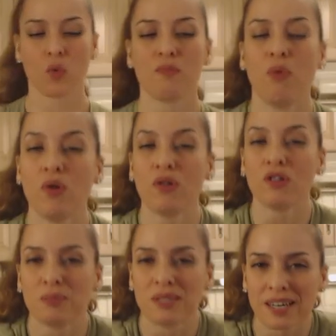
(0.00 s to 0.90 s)
with
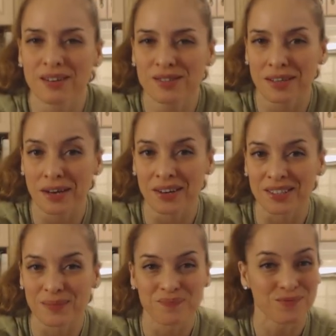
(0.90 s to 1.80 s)
boiled potatoes and
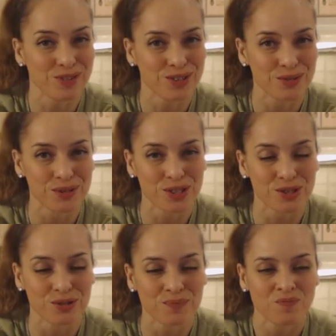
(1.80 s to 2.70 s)
carrots. You can do it
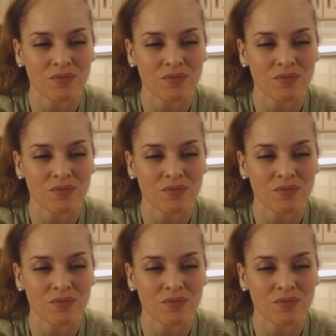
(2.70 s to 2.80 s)
too.